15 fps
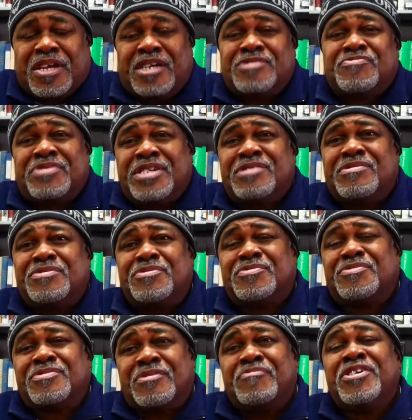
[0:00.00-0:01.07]
that's when he,
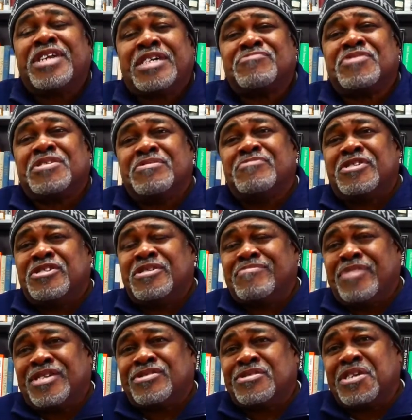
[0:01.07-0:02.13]
to me, that's when he did his
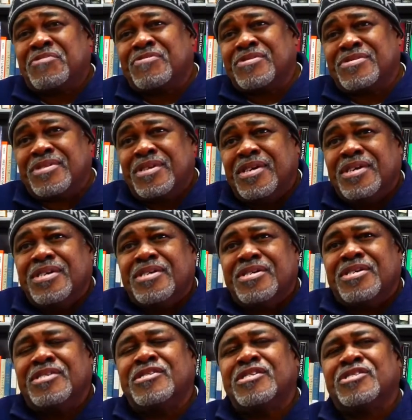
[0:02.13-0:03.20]
best stuff. Was
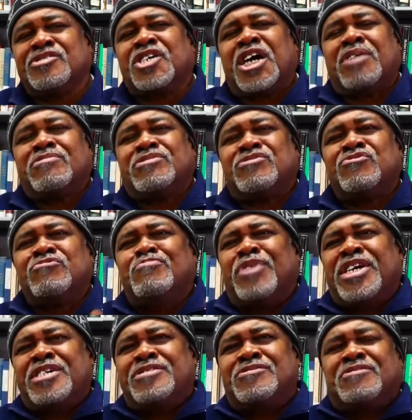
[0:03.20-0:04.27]
he did his car with two
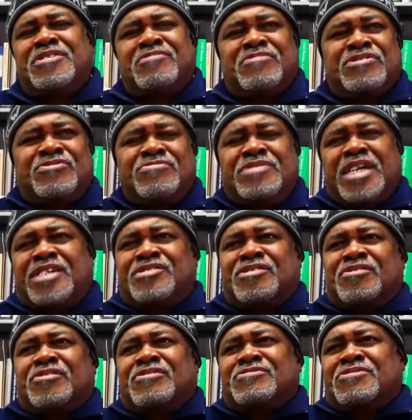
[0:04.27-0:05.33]
blades on it, with two
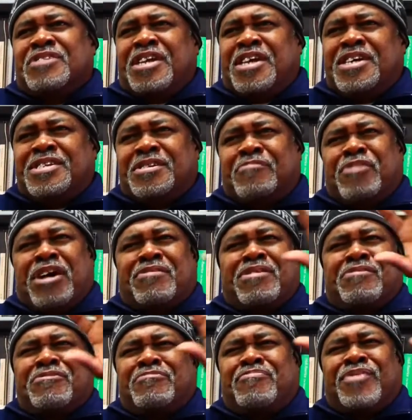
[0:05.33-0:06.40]
dancing girls on the end, and the
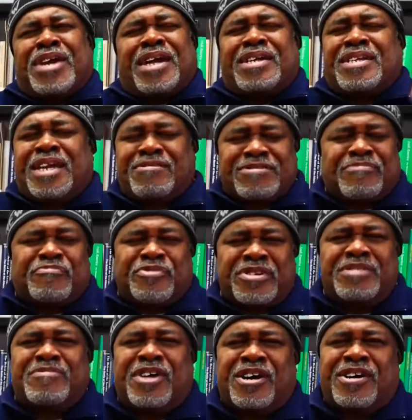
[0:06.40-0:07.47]
background was black. That was a
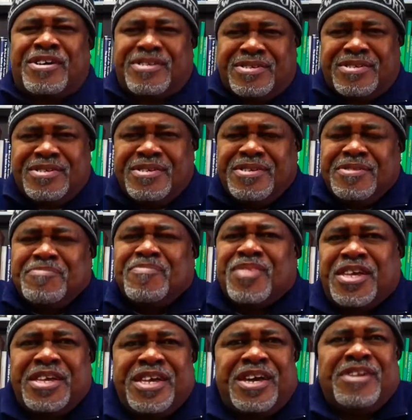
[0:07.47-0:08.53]
pretty car. Yeah, yeah,
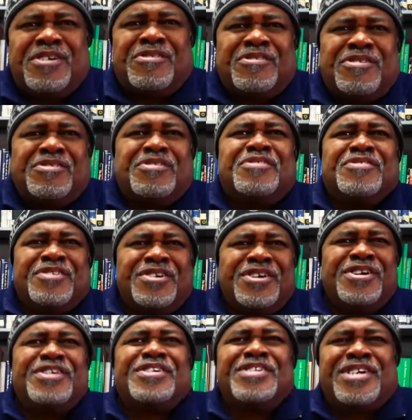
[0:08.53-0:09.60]
yeah. He had a,
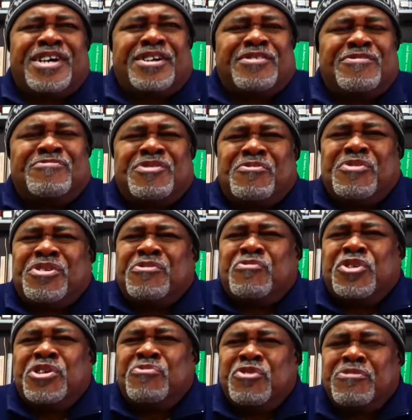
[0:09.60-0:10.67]
yeah, he had a, one with a
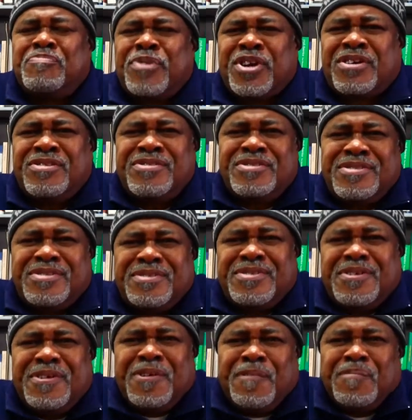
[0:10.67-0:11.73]
Woody Woodpecker.
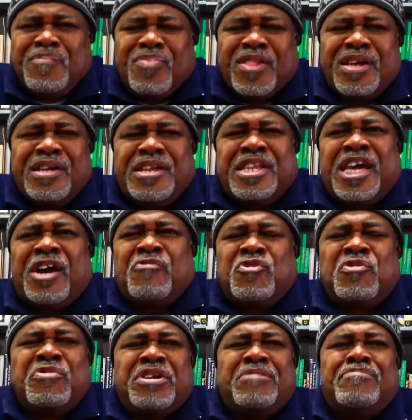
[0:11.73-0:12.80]
Mm. He had
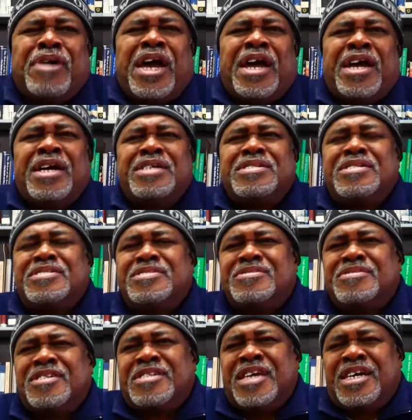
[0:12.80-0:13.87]
one with a band.
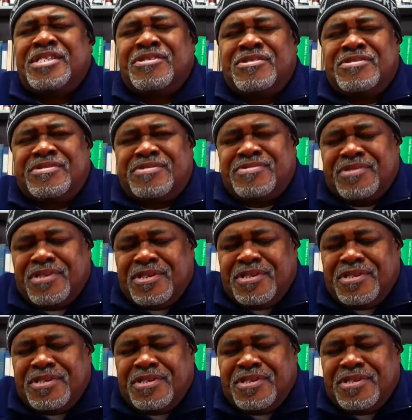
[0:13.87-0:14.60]
He had the,